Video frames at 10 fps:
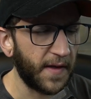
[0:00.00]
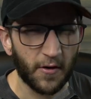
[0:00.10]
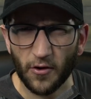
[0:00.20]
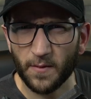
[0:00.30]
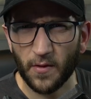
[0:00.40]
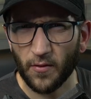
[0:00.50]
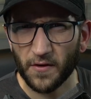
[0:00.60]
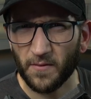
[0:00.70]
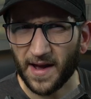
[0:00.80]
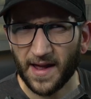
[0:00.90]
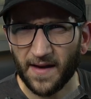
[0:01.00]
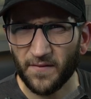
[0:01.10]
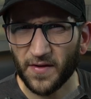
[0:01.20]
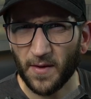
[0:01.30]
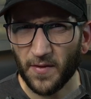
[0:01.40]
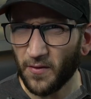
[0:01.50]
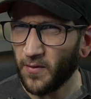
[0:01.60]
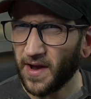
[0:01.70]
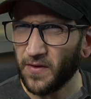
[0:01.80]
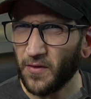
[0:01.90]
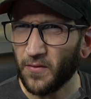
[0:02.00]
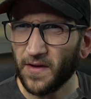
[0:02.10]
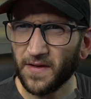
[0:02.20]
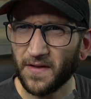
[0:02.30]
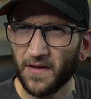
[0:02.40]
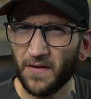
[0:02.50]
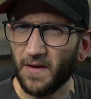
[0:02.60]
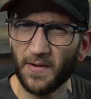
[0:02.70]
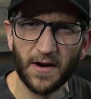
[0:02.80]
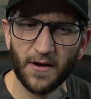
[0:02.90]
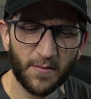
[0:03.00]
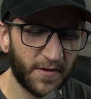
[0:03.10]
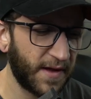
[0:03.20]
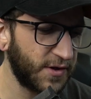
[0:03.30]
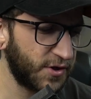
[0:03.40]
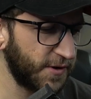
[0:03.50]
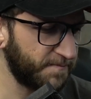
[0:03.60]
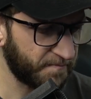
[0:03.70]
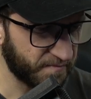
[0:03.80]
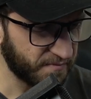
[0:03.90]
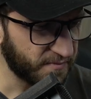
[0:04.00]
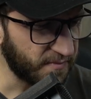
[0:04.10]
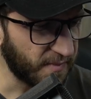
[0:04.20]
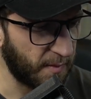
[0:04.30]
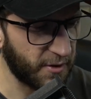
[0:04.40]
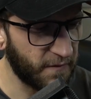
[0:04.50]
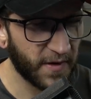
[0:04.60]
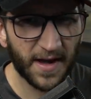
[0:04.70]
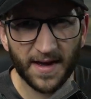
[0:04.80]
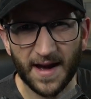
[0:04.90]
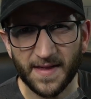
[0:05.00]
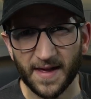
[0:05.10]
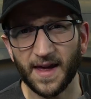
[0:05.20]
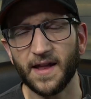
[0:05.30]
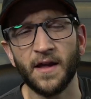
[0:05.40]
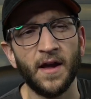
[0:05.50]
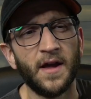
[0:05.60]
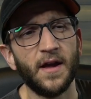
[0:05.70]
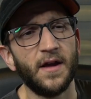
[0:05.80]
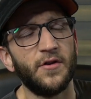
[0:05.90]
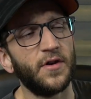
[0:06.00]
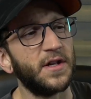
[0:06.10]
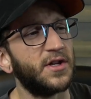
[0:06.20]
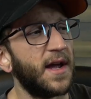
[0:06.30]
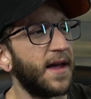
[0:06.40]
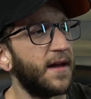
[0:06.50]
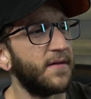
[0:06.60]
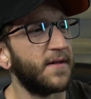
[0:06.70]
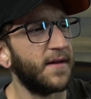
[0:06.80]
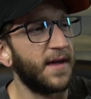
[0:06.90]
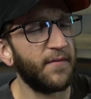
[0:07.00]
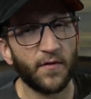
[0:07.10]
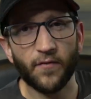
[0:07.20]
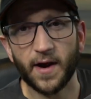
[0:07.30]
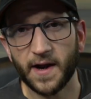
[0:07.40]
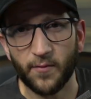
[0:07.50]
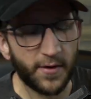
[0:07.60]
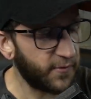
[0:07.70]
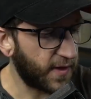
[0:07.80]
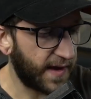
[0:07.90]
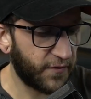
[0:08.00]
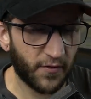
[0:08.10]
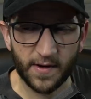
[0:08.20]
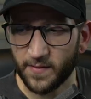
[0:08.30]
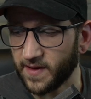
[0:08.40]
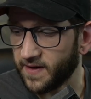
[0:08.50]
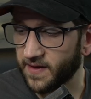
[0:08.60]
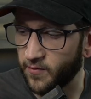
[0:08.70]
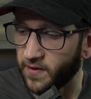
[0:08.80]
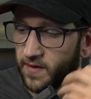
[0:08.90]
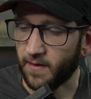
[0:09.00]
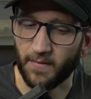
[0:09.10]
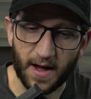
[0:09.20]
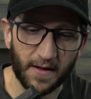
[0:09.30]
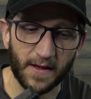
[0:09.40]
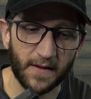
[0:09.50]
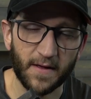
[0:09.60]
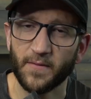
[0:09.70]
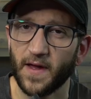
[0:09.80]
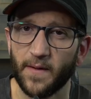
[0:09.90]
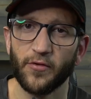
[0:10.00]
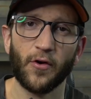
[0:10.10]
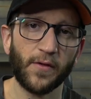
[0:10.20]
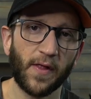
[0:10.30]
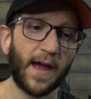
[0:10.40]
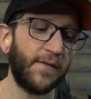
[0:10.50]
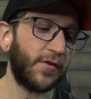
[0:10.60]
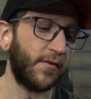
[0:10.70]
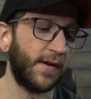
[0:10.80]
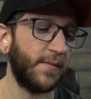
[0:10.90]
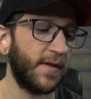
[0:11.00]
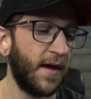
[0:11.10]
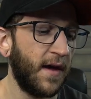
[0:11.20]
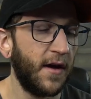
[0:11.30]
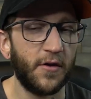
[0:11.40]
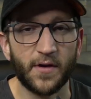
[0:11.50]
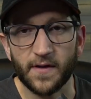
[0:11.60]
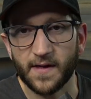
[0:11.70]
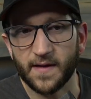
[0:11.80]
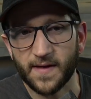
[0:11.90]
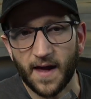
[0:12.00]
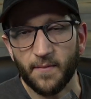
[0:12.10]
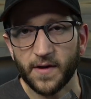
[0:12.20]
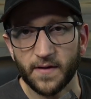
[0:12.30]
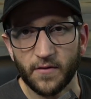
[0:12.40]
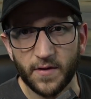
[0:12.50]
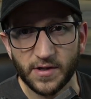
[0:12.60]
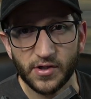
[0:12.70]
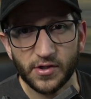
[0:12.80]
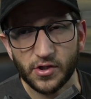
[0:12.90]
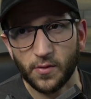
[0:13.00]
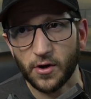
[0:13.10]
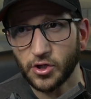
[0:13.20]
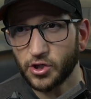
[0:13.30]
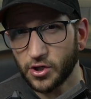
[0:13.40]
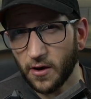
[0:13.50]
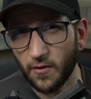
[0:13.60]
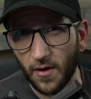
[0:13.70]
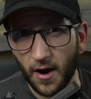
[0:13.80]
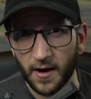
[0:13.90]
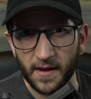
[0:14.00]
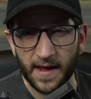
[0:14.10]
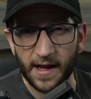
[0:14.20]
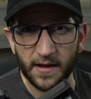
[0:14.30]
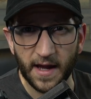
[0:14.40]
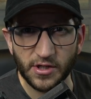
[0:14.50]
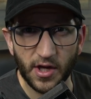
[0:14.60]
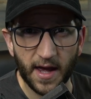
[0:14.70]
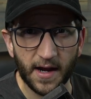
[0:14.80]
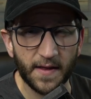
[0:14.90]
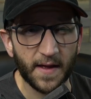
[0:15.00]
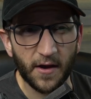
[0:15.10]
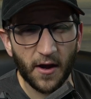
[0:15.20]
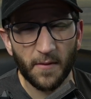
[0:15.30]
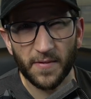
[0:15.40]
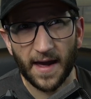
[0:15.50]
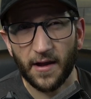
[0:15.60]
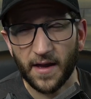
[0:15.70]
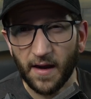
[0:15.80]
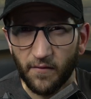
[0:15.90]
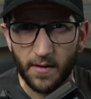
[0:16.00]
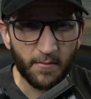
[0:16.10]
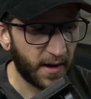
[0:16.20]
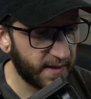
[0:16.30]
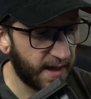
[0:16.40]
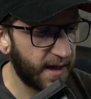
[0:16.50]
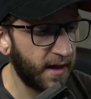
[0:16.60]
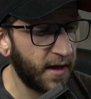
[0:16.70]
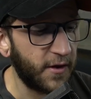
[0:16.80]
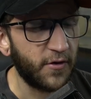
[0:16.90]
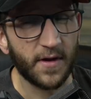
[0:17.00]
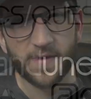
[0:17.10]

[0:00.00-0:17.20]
think Ultimate Works might have some of the regular ones still I'm not 100% sure but don't forget guys again you can check out uh, every Friday we do live streams. Like I said, we do the unboxing sometimes during the live streams. You can send topics and questions to our show, Honest and Uneducated, that comes out every Monday. You